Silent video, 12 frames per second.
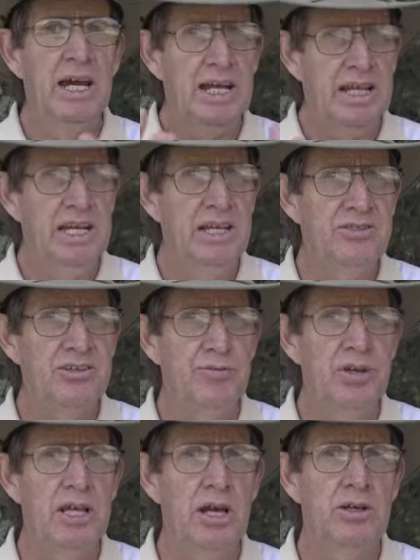And here's the
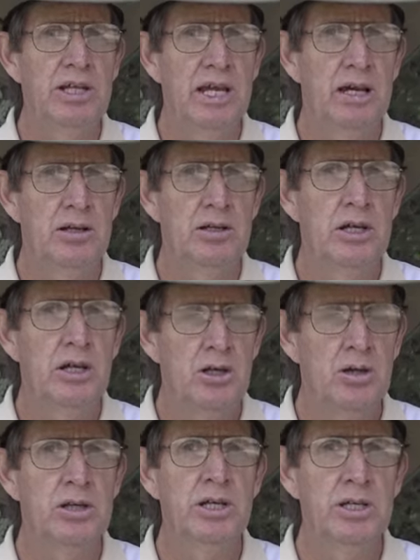video now.
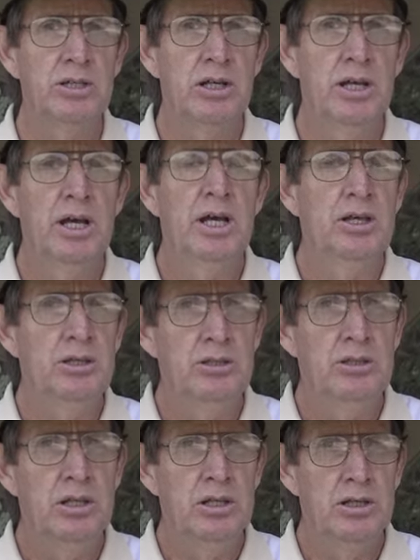Look at it.
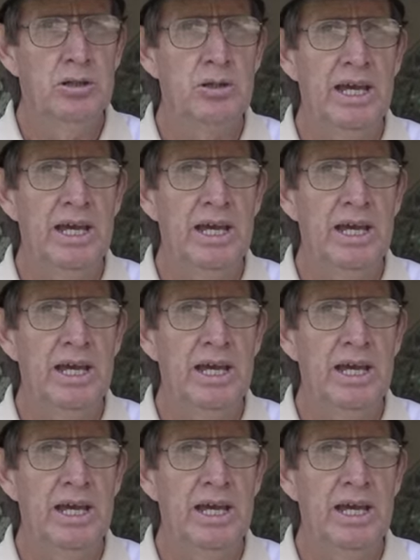Look